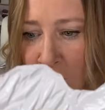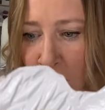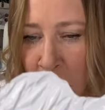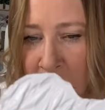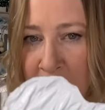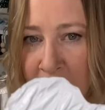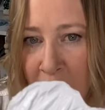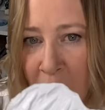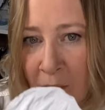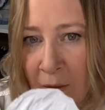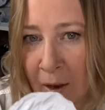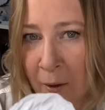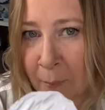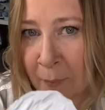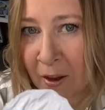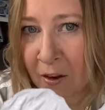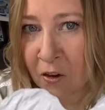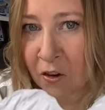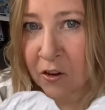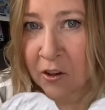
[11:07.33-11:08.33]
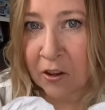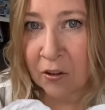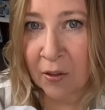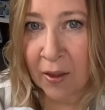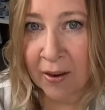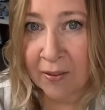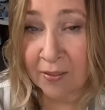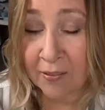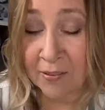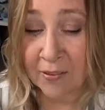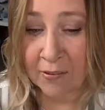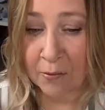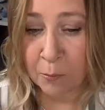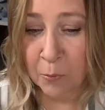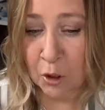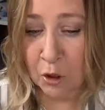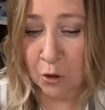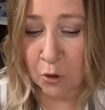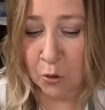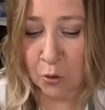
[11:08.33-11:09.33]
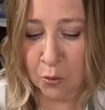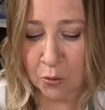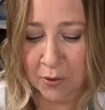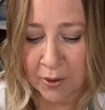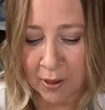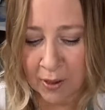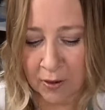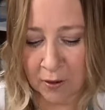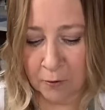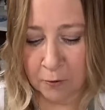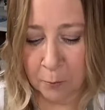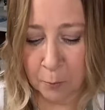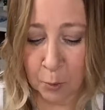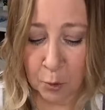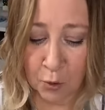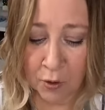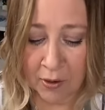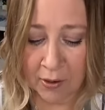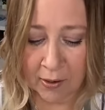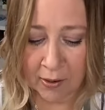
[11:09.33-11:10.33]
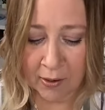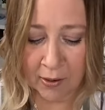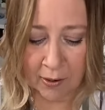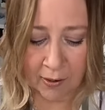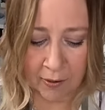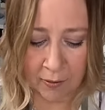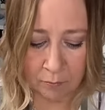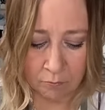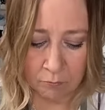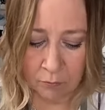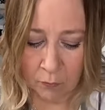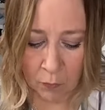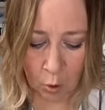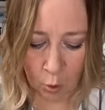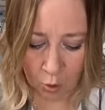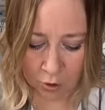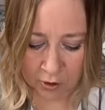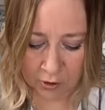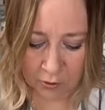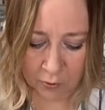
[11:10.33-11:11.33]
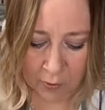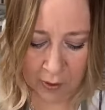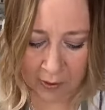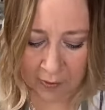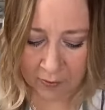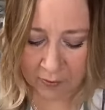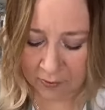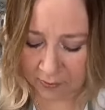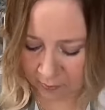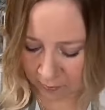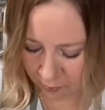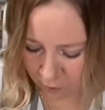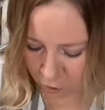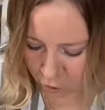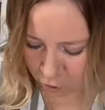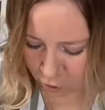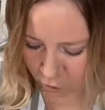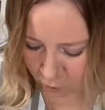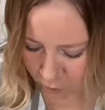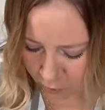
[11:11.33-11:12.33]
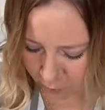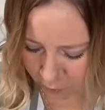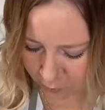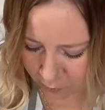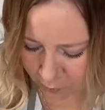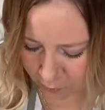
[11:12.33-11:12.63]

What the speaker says: What do y'all like better? Do you like the smooth, kind of pretty, or do you like the textured?